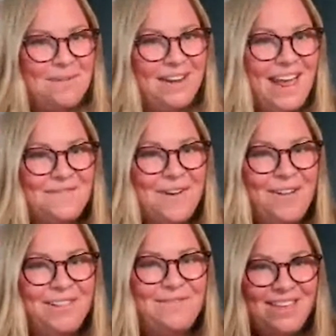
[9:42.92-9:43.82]
I want to have
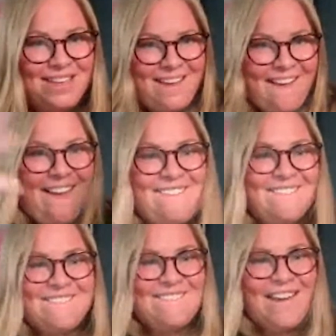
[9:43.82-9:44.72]
all of the
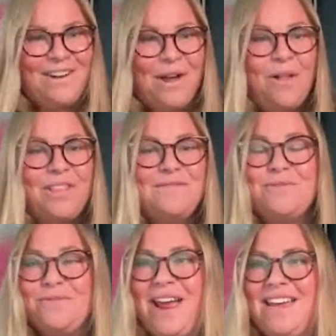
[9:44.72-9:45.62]
I want all of
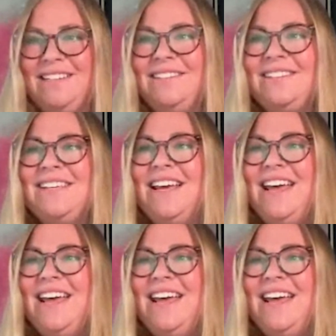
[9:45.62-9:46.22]
the reins.